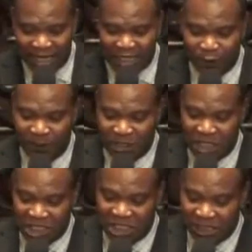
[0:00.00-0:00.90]

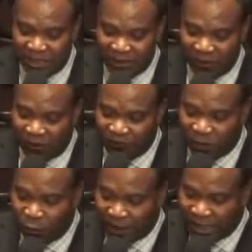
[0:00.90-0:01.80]
expectation of the
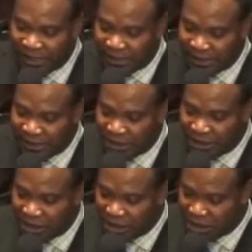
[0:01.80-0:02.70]
wicked
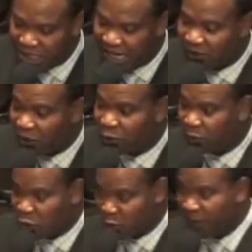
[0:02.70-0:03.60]
shall not
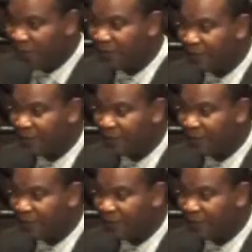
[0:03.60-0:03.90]
prosper."